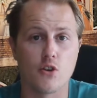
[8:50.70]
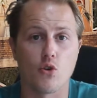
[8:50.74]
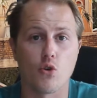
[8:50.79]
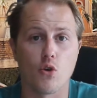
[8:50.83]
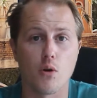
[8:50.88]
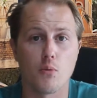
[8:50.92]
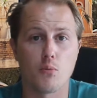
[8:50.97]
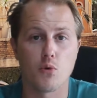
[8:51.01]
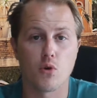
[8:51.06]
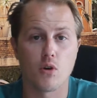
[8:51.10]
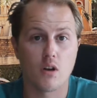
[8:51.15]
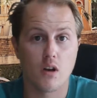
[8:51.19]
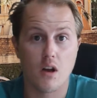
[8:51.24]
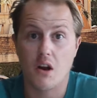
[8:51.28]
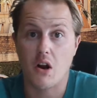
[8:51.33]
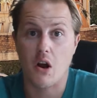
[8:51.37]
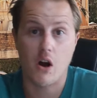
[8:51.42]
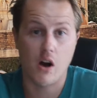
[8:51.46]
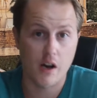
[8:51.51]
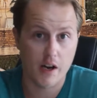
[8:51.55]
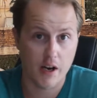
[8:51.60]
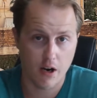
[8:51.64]
Europe were a
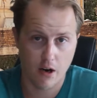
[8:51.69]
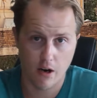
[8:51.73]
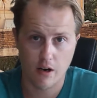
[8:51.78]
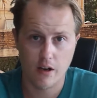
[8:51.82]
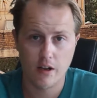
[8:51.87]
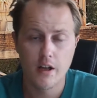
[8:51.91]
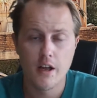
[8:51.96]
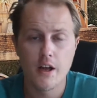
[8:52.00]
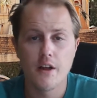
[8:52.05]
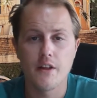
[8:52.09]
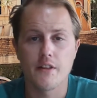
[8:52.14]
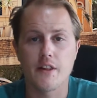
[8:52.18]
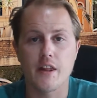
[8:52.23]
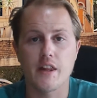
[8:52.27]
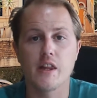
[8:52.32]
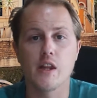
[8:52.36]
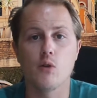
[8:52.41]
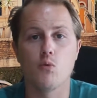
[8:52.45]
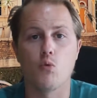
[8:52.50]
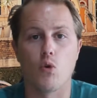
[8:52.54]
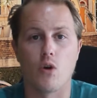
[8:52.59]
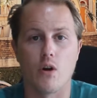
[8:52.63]
lot higher
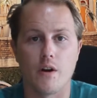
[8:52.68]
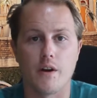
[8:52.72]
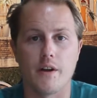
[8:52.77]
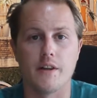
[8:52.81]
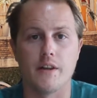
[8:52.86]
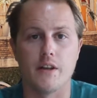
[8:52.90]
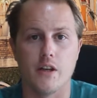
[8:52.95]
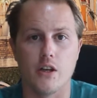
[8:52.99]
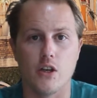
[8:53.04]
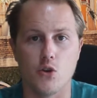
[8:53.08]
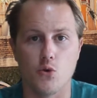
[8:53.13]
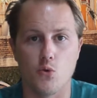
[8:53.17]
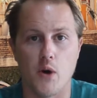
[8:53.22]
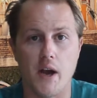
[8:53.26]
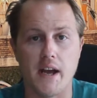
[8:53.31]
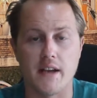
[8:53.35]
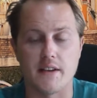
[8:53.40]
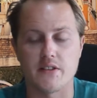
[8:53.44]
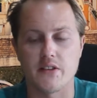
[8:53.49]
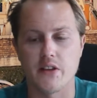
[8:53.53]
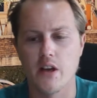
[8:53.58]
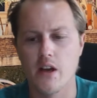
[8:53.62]
than they were in the
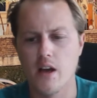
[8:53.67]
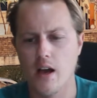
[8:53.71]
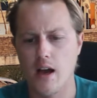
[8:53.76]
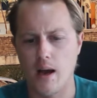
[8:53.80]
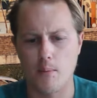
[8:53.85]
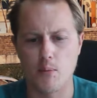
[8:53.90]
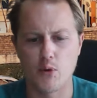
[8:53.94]
US.